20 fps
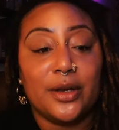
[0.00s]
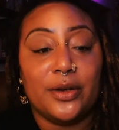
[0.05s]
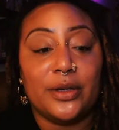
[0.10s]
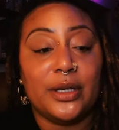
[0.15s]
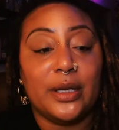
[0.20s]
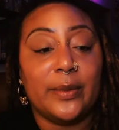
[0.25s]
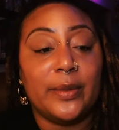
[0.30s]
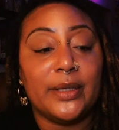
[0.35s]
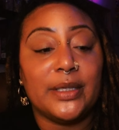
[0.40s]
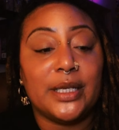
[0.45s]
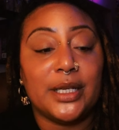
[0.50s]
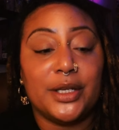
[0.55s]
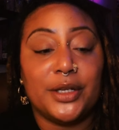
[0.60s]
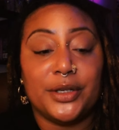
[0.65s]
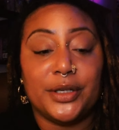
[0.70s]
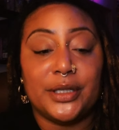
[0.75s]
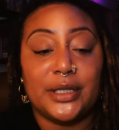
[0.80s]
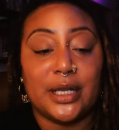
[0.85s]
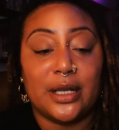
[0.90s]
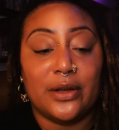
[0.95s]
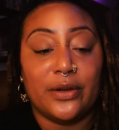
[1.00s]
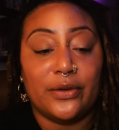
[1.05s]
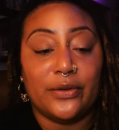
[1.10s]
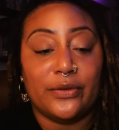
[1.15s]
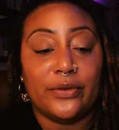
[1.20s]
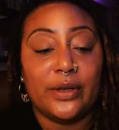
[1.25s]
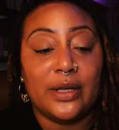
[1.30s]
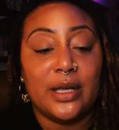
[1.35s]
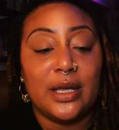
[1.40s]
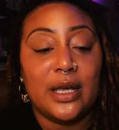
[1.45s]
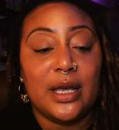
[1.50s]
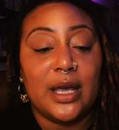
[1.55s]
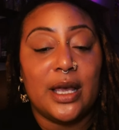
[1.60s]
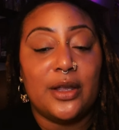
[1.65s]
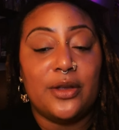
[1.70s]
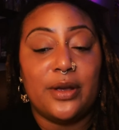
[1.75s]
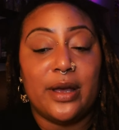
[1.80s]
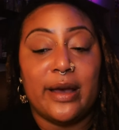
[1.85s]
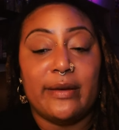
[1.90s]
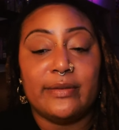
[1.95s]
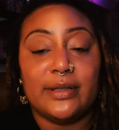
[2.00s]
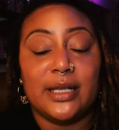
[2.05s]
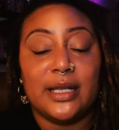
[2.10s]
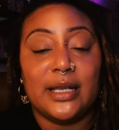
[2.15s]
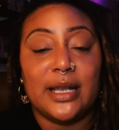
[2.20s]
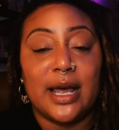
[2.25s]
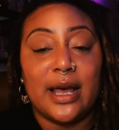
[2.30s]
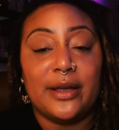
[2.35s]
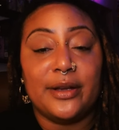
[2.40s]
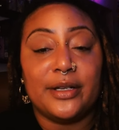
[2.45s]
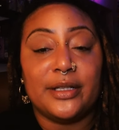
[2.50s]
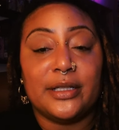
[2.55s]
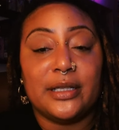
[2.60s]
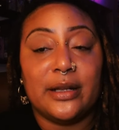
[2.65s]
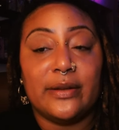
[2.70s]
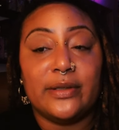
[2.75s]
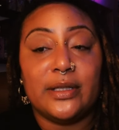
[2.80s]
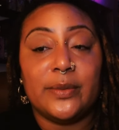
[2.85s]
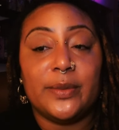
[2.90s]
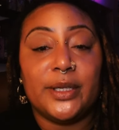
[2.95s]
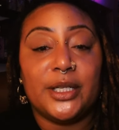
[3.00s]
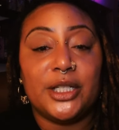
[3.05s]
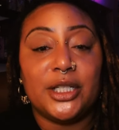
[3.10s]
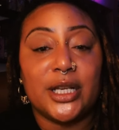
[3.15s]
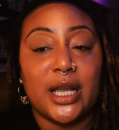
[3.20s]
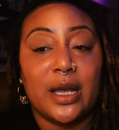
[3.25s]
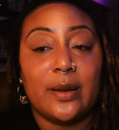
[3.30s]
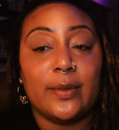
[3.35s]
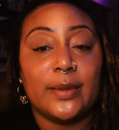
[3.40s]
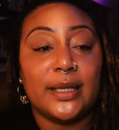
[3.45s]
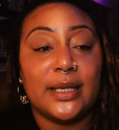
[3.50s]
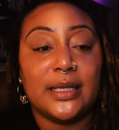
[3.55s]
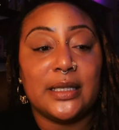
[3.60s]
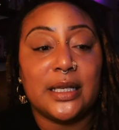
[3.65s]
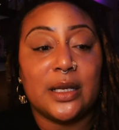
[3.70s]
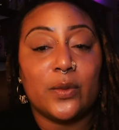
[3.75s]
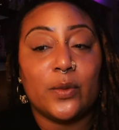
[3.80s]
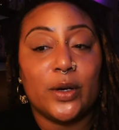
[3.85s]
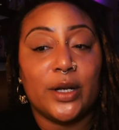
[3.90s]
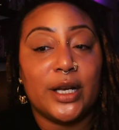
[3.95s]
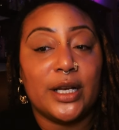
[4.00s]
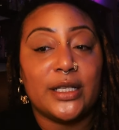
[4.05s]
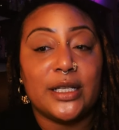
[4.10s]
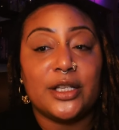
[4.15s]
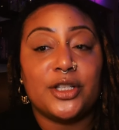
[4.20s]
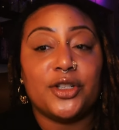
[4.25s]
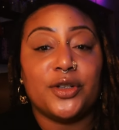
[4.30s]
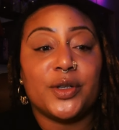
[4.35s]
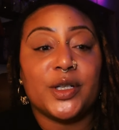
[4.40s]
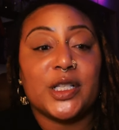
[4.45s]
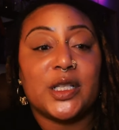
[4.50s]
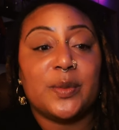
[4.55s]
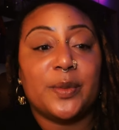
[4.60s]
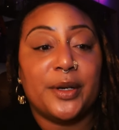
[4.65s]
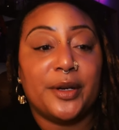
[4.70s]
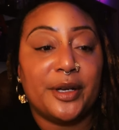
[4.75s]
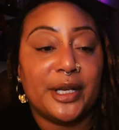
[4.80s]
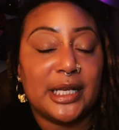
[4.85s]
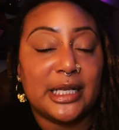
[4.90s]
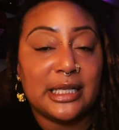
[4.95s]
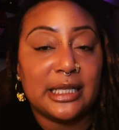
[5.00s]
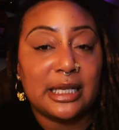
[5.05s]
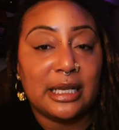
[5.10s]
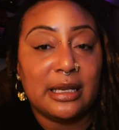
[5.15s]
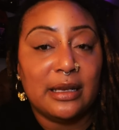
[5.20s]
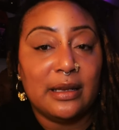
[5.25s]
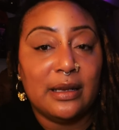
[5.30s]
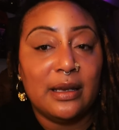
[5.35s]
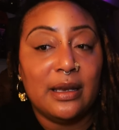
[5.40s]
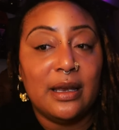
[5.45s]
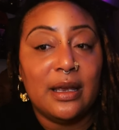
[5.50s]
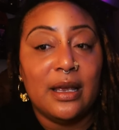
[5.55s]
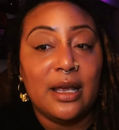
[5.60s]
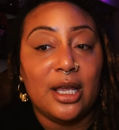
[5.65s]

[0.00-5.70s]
You're limiting yourself. And you have to allow yourself to be shameless in what it is that you're experiencing.